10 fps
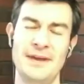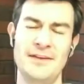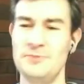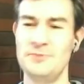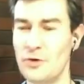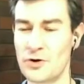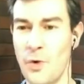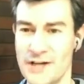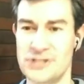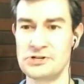is not
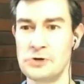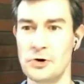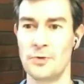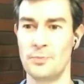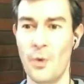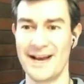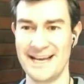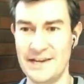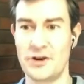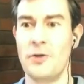quite sure what
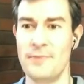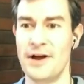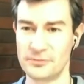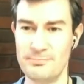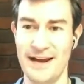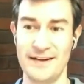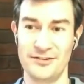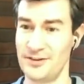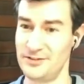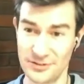e-commerce
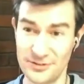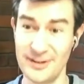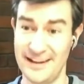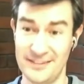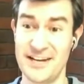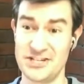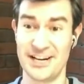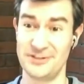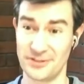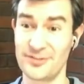means,
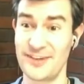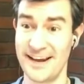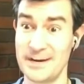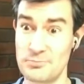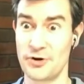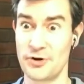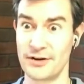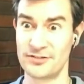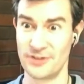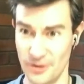essentially just selling
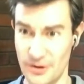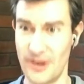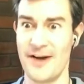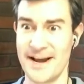products online,